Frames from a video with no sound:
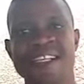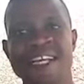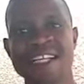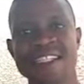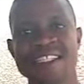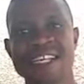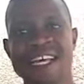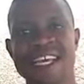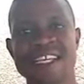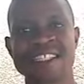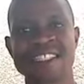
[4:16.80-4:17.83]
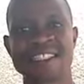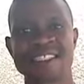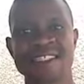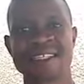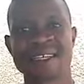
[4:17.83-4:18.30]
that
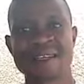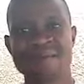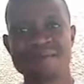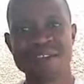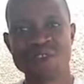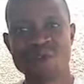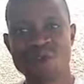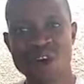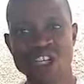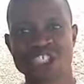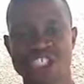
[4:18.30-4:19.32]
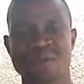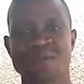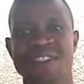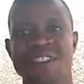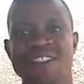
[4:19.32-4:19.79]
has been
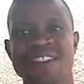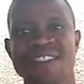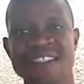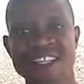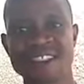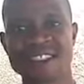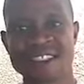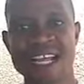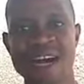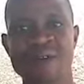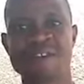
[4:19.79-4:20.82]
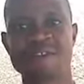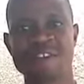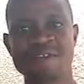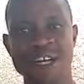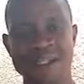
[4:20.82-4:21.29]
worshipped since our
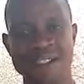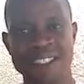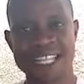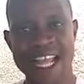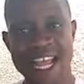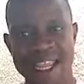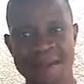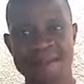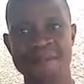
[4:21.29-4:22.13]
forefathers' time.